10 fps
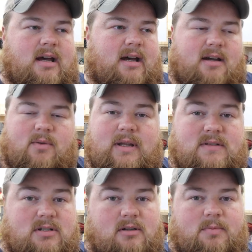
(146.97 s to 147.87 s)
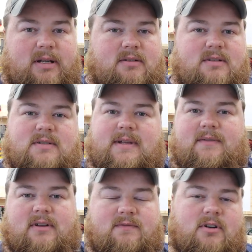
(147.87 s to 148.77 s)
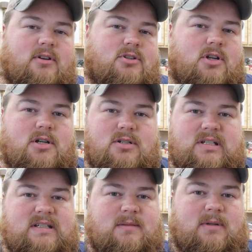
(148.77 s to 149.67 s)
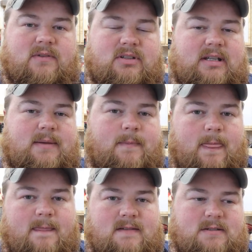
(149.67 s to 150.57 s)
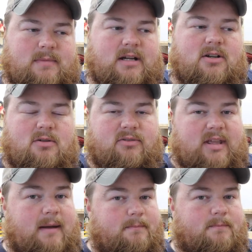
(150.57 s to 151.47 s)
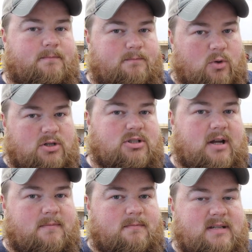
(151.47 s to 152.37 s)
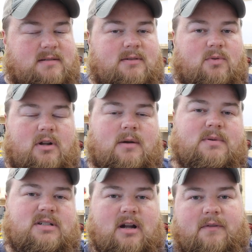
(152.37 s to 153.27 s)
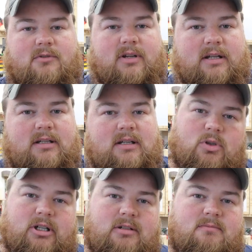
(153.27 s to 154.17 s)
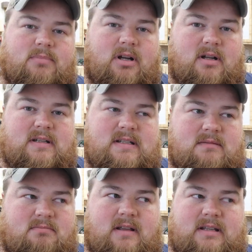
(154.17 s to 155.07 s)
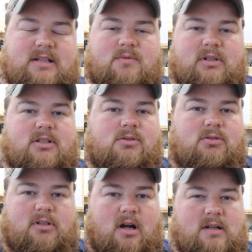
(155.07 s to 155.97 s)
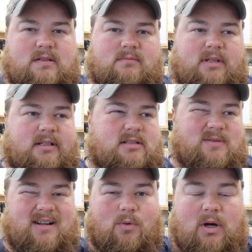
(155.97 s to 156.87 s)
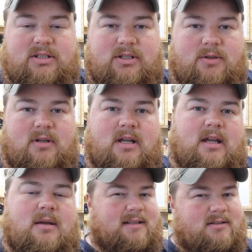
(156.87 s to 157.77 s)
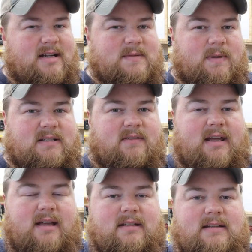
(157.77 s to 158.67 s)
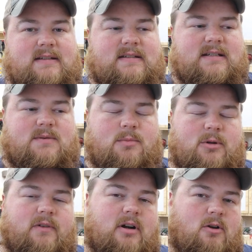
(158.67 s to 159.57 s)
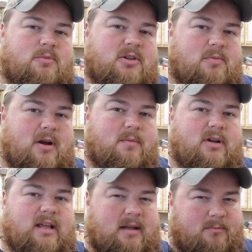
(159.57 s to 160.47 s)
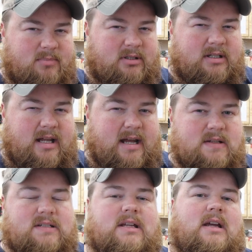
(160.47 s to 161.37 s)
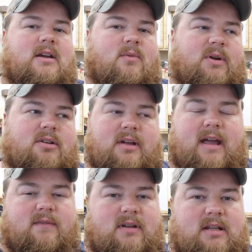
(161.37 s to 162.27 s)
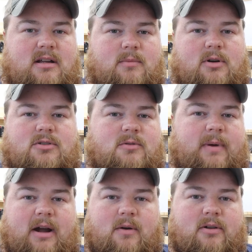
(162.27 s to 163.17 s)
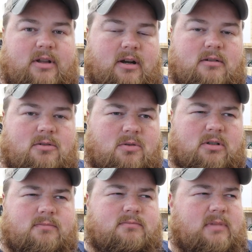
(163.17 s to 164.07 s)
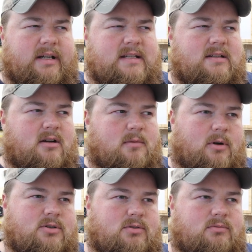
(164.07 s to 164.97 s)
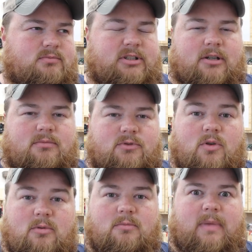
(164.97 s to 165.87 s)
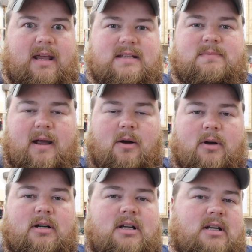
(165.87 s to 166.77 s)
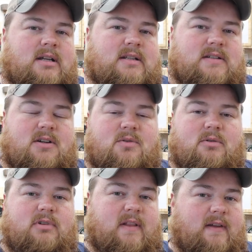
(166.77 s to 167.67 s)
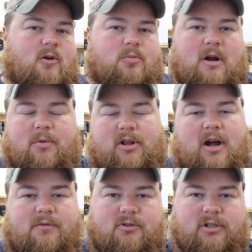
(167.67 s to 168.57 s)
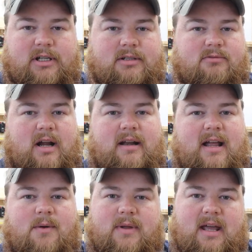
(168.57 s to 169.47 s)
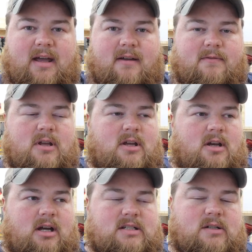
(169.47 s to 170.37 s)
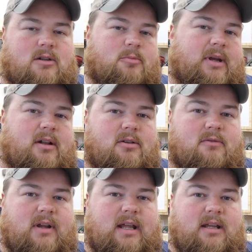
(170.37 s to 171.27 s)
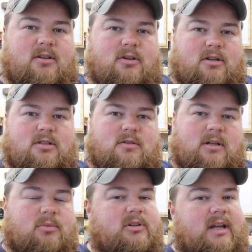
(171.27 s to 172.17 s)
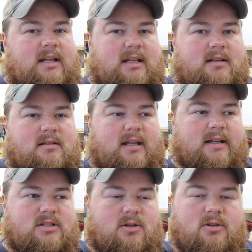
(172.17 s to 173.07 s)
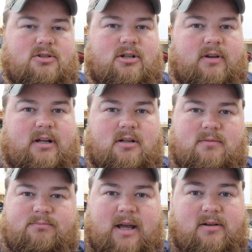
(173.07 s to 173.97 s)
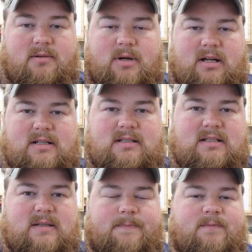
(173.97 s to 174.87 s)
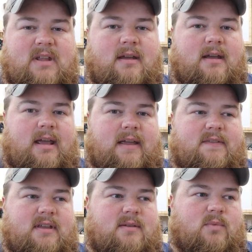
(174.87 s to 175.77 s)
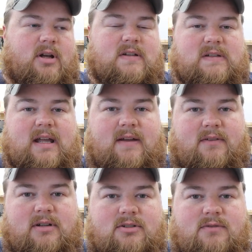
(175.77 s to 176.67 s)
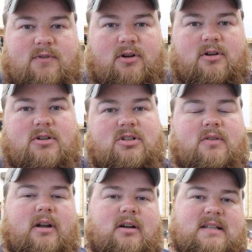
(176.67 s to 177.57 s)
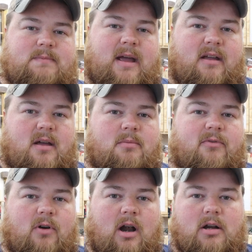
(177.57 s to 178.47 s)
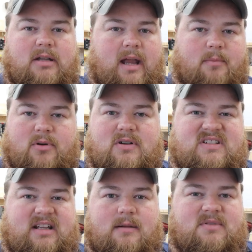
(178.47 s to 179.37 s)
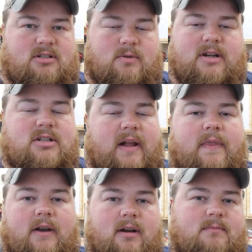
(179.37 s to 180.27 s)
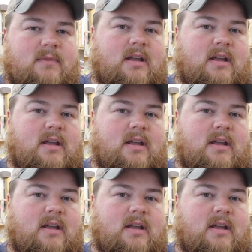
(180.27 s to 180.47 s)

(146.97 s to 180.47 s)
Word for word: Uh, we have solar panels, we have an inverter charger system and everything. So my goal with that workshop is to be 100% off-grid. One, because I think that's really cool and awesome and it's what I want to do. The other aspect of that is since we're moving our home to the property and building a house, we don't have any commercial power there, or I guess not commercial, you know, normal mains power. So we're running that whole property off-grid. Right now we have a solar panel array hooked to a Bluetti like solar generator battery box system and then we also have an inverter generator as backup for our camper setup situation out there.